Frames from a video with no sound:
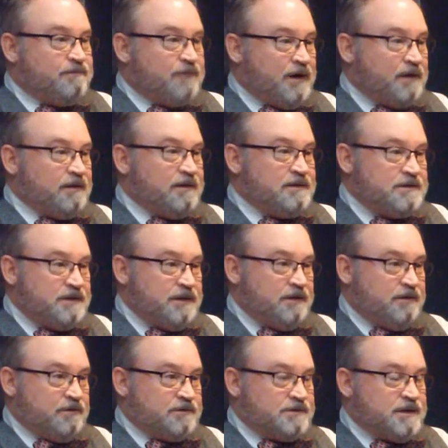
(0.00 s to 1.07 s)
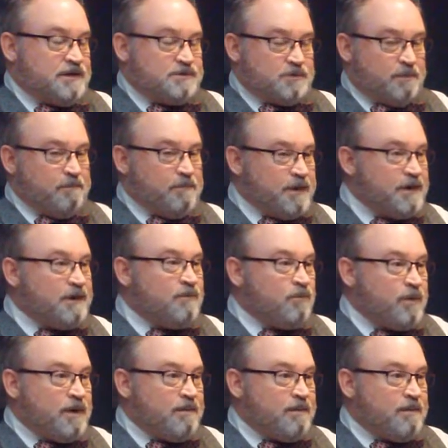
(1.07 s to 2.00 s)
volunteers. Now, these are men and